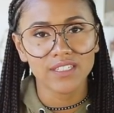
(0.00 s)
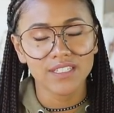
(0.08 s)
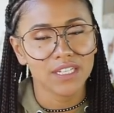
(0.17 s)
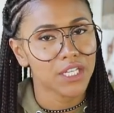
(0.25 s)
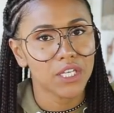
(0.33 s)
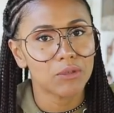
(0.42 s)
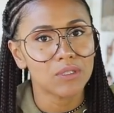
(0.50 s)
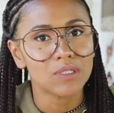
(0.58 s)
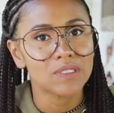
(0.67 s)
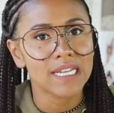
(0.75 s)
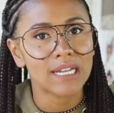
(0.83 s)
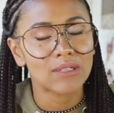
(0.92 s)
It's a cute
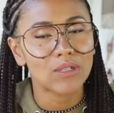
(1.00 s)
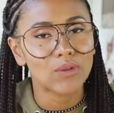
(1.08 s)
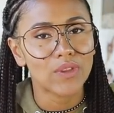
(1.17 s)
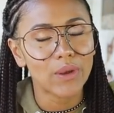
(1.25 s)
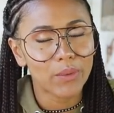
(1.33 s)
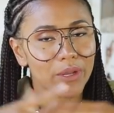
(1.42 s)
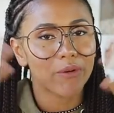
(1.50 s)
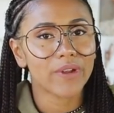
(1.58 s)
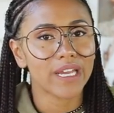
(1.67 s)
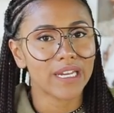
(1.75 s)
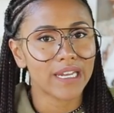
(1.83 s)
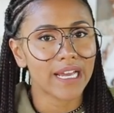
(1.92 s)
little download that we
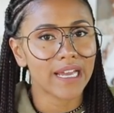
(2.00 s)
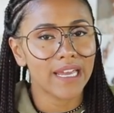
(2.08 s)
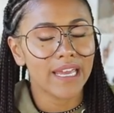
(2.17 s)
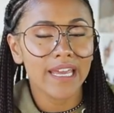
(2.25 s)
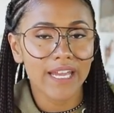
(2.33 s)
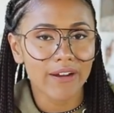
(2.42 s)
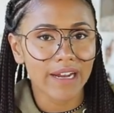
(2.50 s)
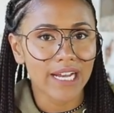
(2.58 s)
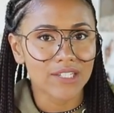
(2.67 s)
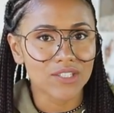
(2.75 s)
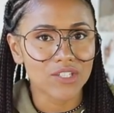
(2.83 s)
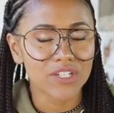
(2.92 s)
created here at
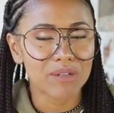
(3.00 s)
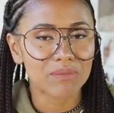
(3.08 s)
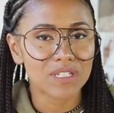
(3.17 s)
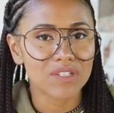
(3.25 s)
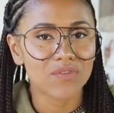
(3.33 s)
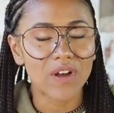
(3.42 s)
House of Shameless.